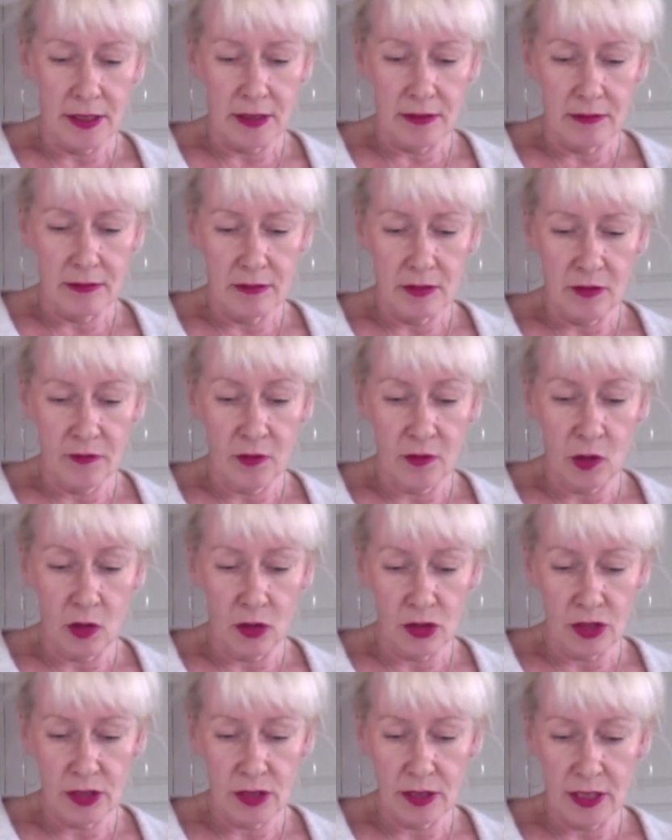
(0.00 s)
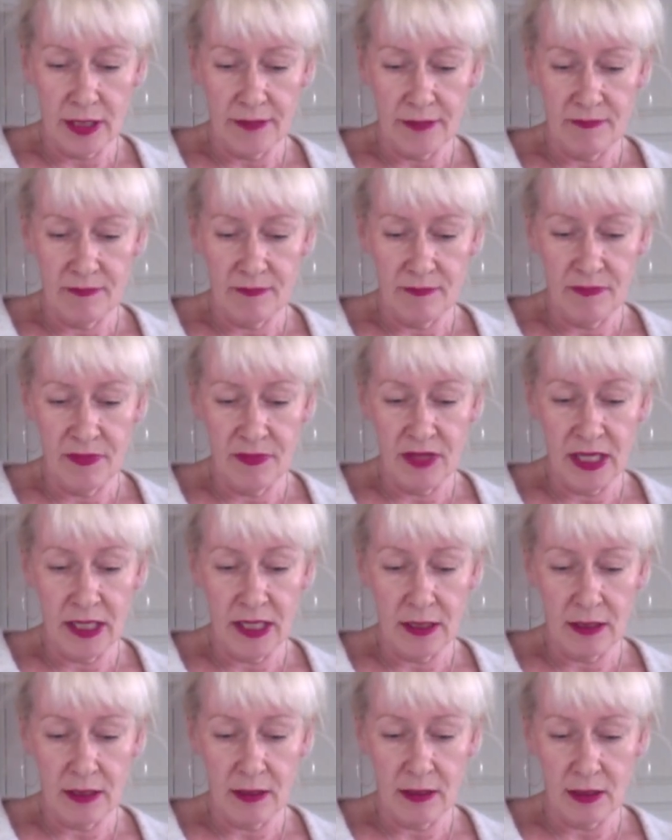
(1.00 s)
of course I think
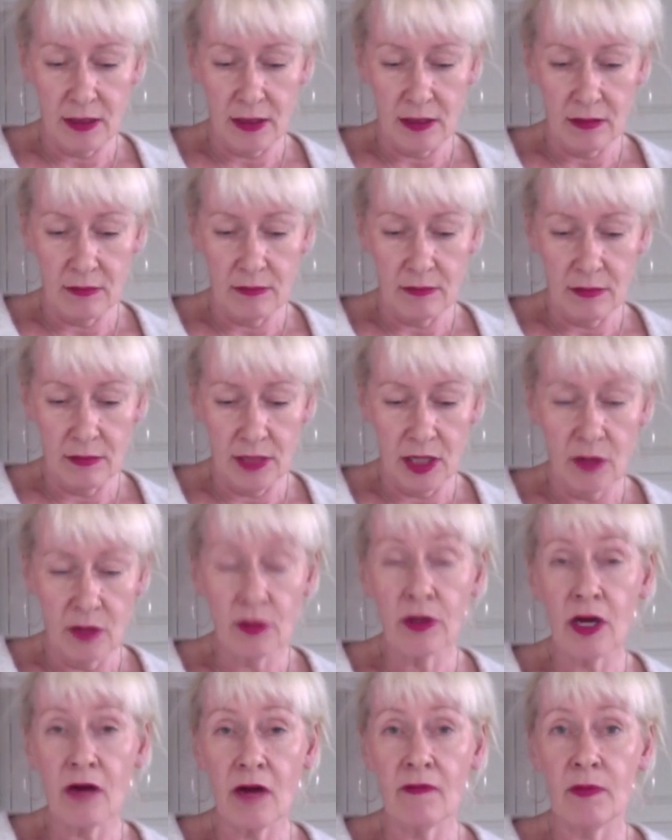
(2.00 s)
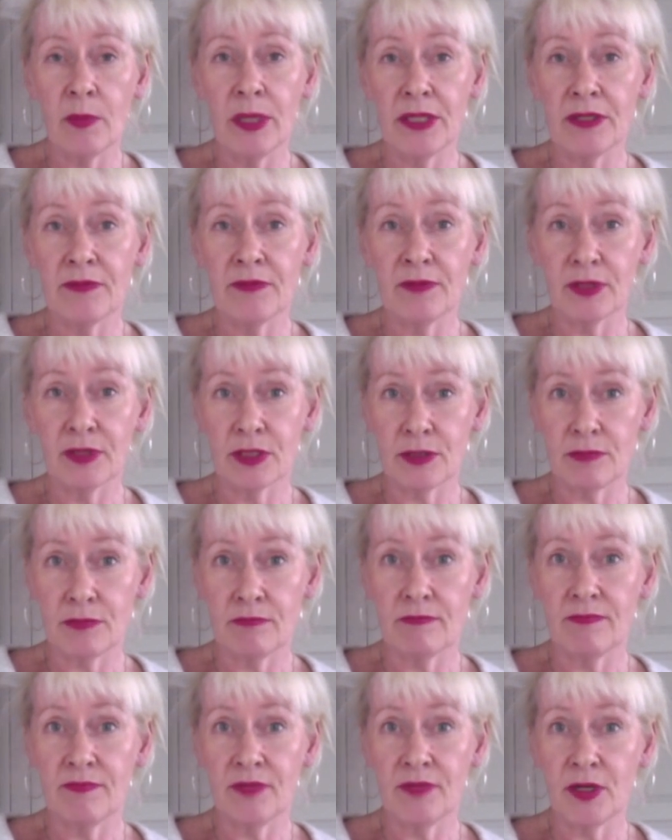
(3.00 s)
our government was
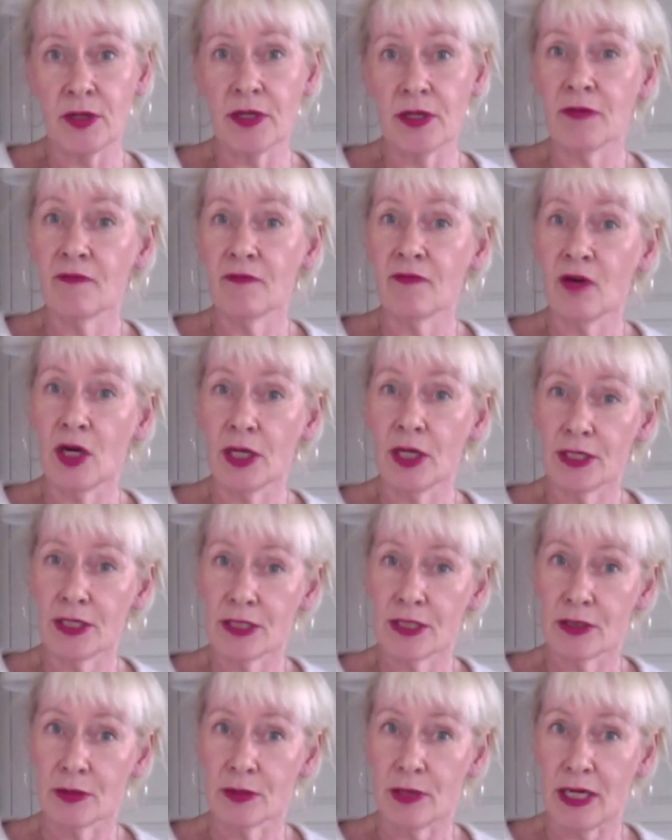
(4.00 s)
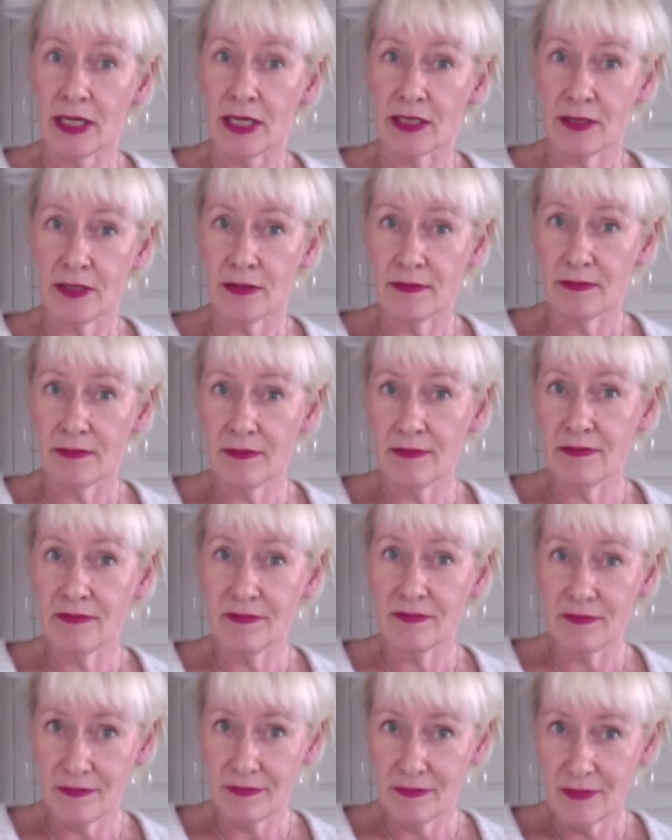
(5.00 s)
very wise to
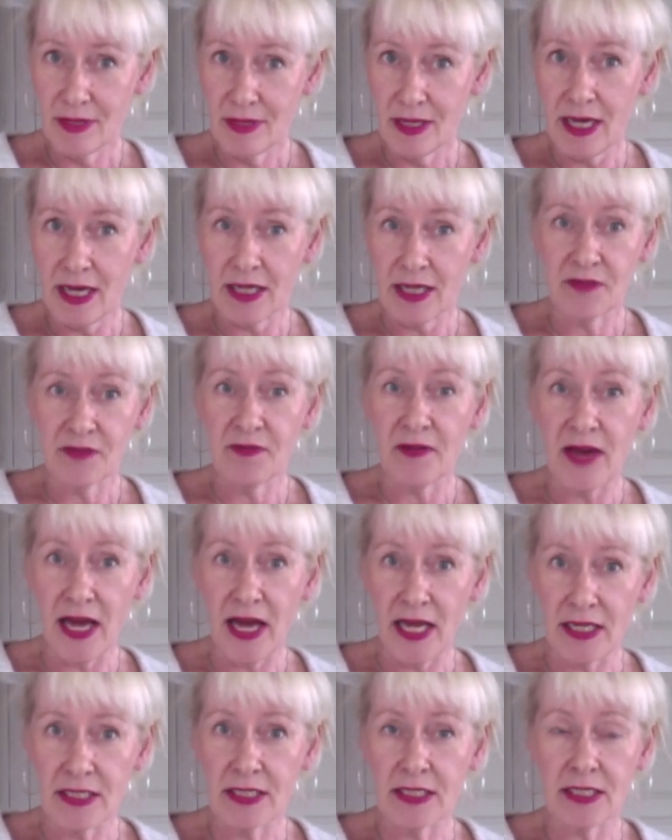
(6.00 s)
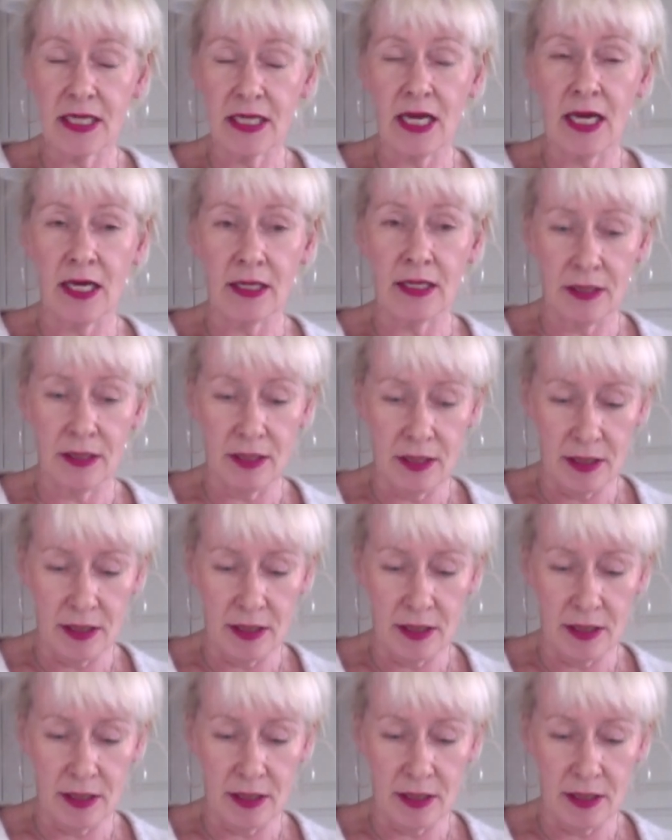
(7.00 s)
act fast, and